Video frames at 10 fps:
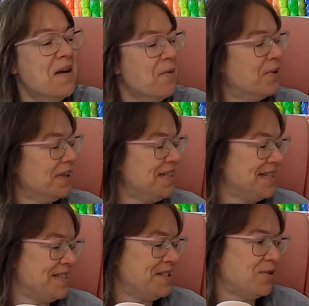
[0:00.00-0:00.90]
really
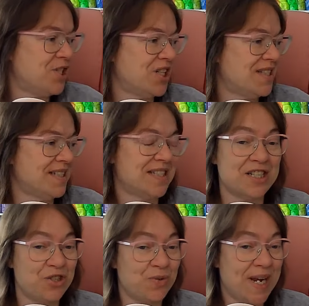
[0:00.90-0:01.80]
doesn't do it justice
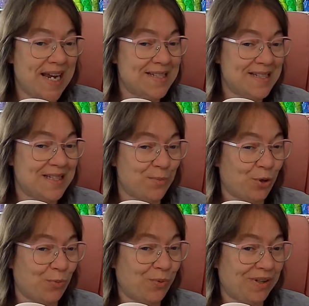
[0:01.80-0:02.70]
because you can't see the
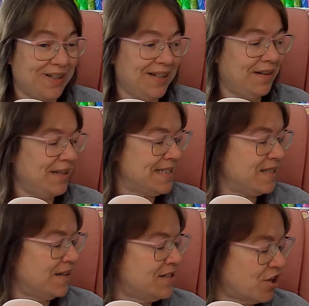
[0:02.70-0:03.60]
purple in here. It's
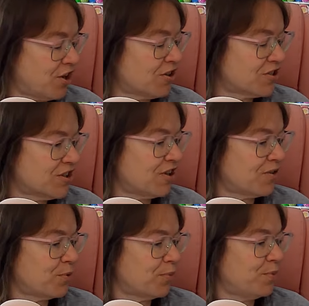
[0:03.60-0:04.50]
a dark, dark
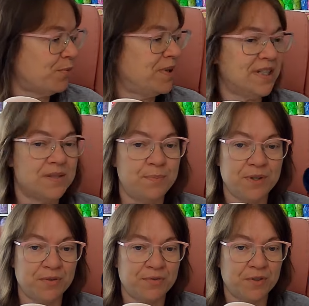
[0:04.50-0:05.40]
purple, but it's
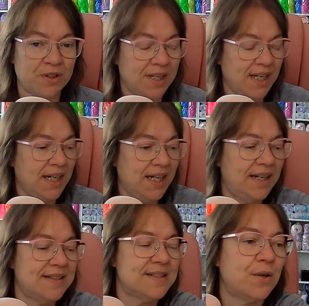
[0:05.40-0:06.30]
beautiful.
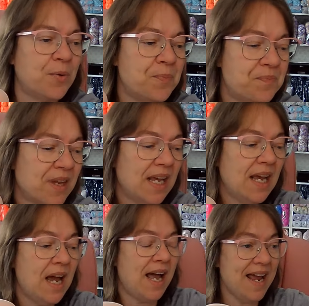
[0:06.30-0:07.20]
So
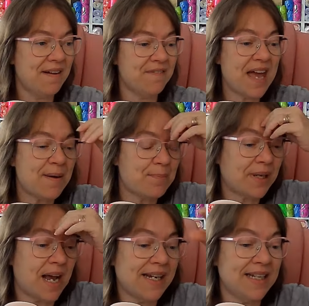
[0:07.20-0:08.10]
I have that, but
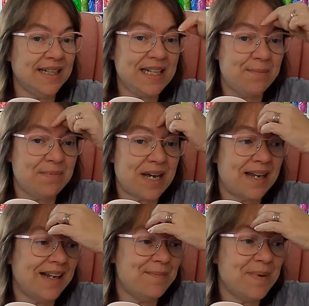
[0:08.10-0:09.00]
I can keep that
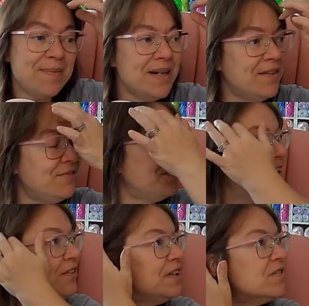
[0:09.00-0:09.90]
and maybe I'll
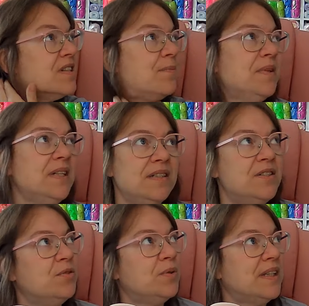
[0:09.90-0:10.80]
figure out something to
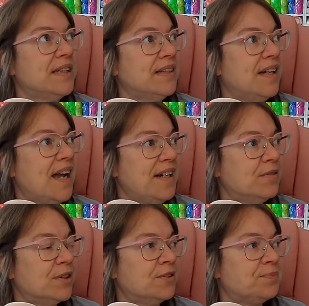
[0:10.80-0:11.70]
do with it. I
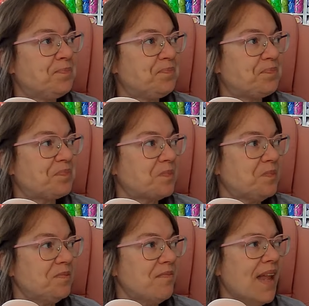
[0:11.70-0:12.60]
don't know.
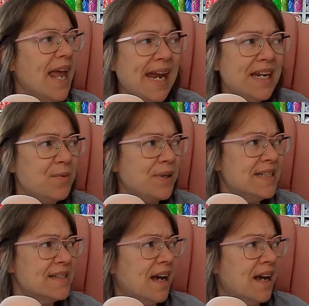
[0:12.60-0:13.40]
Anyways,